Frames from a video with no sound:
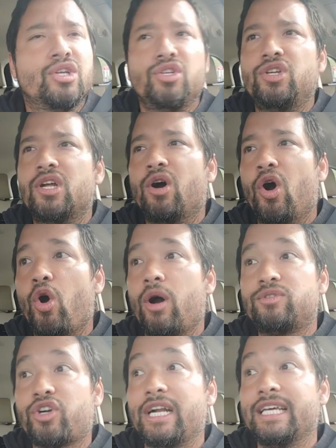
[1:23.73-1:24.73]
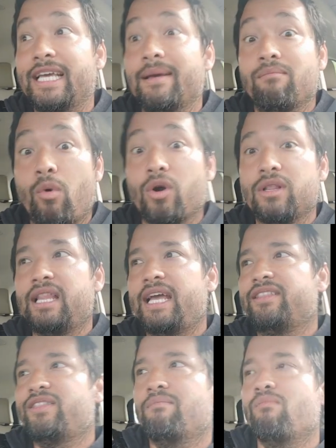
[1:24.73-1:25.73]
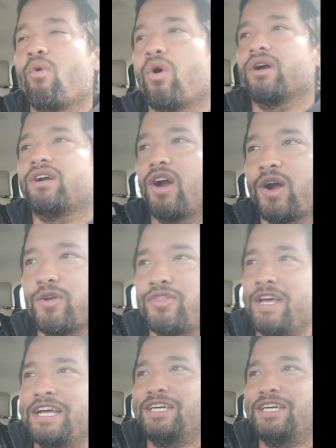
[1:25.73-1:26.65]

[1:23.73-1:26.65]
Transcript: you know, oh, I'm trying to get more length and more girth